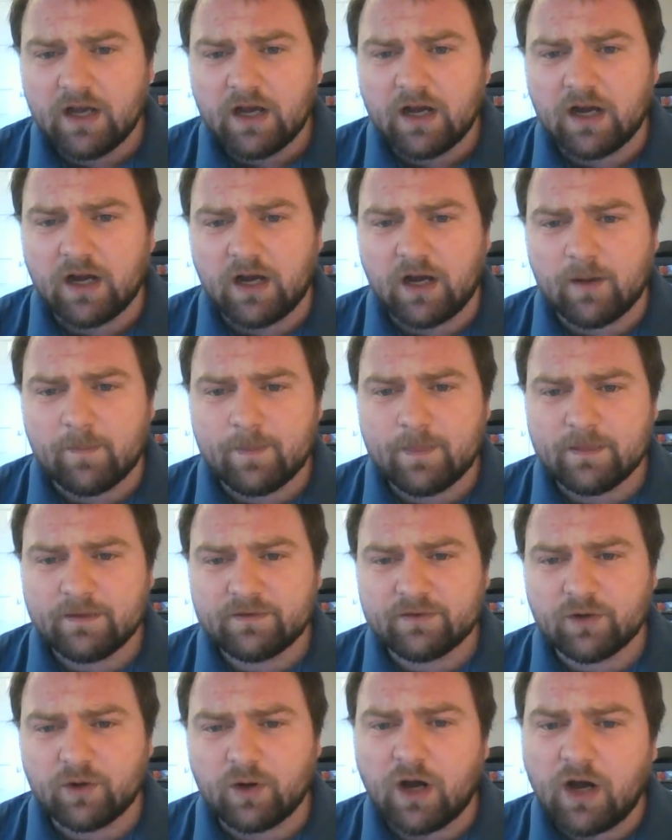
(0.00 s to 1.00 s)

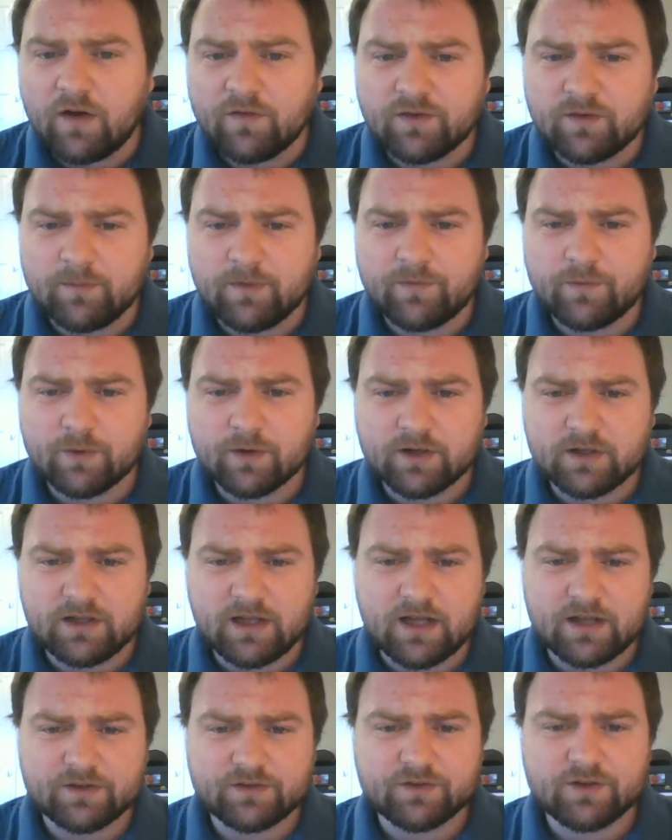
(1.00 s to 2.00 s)
So often before
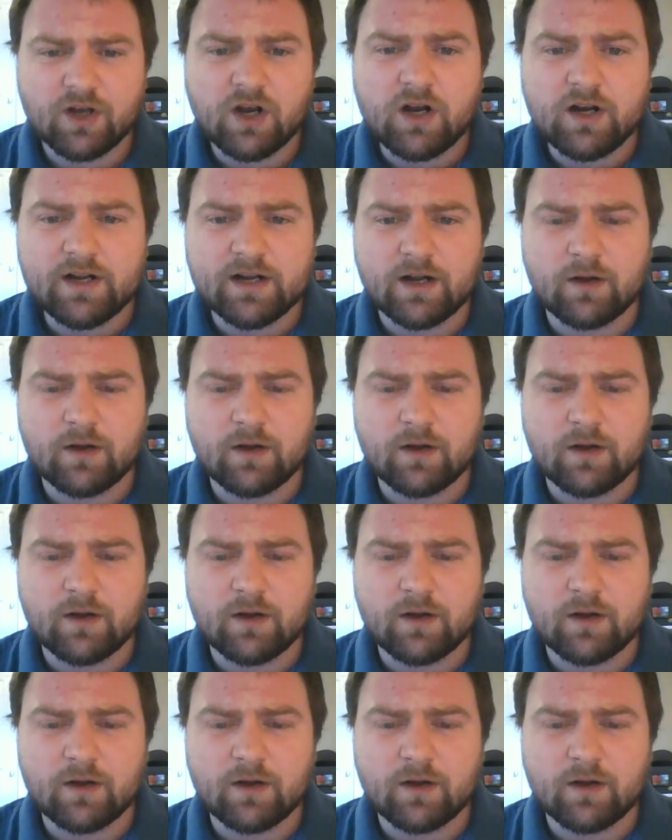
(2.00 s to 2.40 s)
class started,